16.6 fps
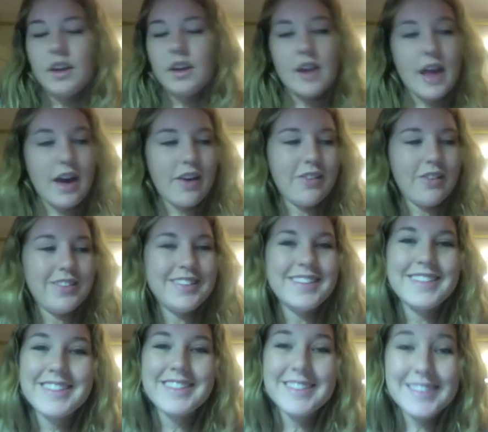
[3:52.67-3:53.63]
Now,
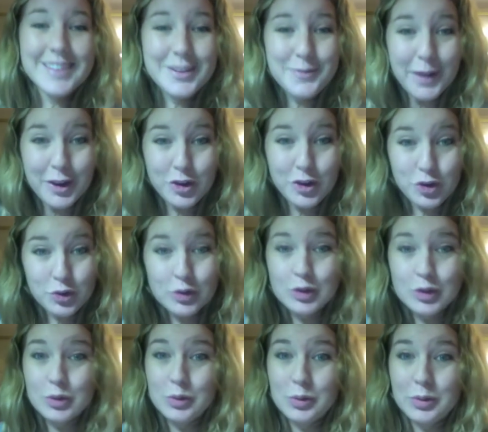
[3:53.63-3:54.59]
this is my new
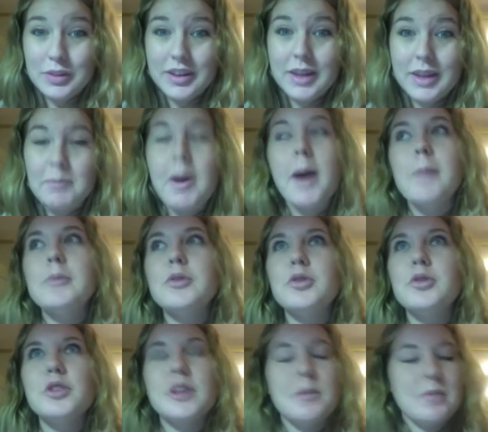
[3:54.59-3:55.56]
tool that I'm
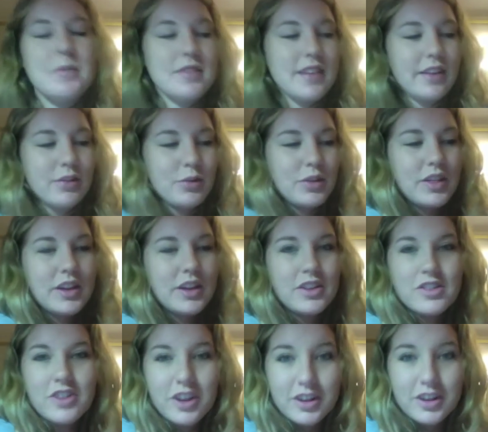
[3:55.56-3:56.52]
absolutely obsessed with. I
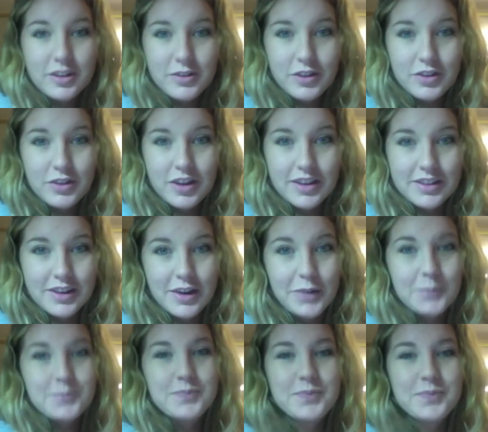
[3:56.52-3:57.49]
just got it a few days ago.
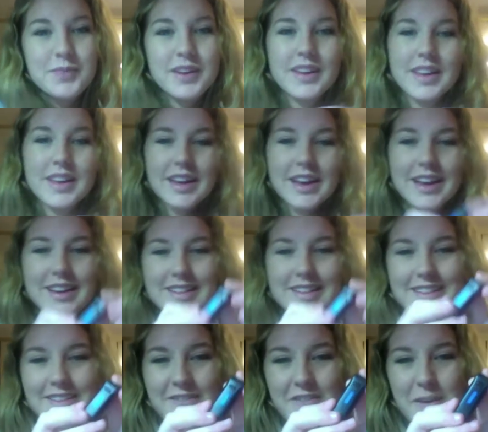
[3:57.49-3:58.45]
And
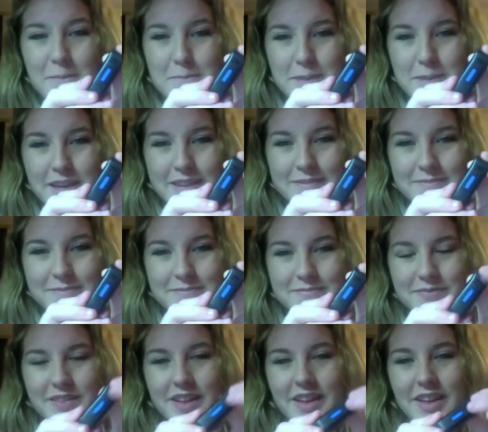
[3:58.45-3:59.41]
it's the Fitbit.
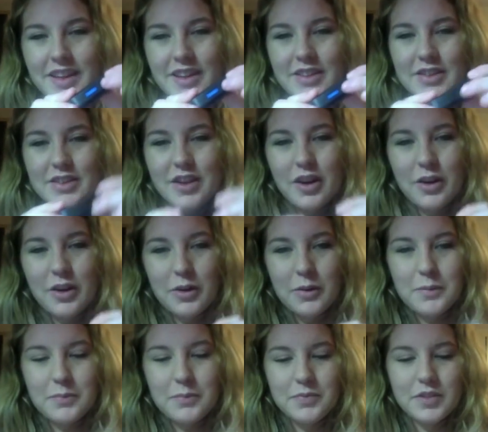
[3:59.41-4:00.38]

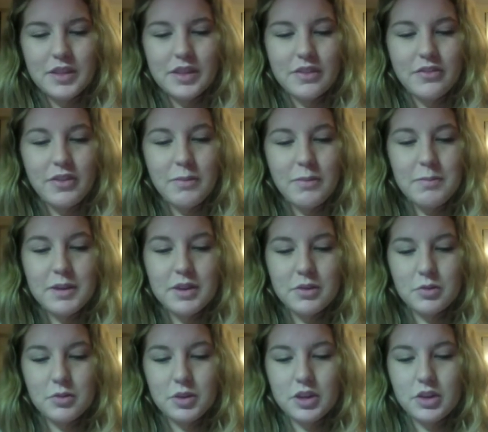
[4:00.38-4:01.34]
So, the Fitbit
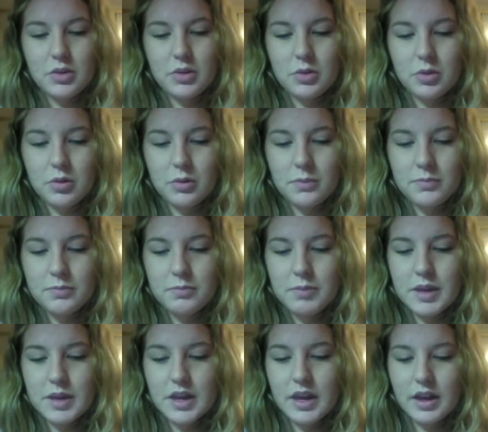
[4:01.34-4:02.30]
is really cool
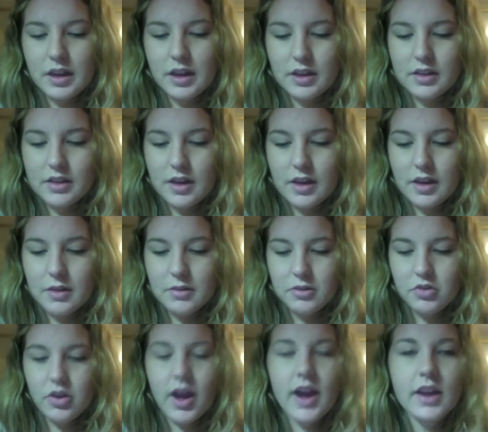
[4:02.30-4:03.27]
because it
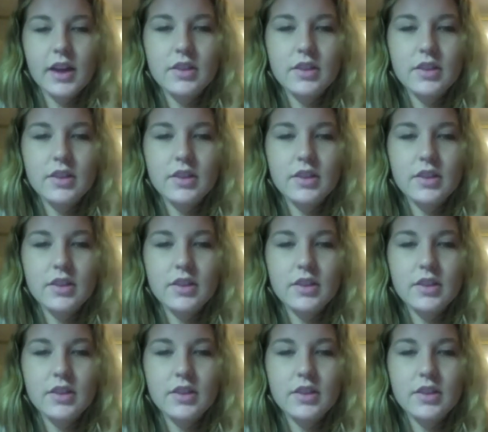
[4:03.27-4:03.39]
tracks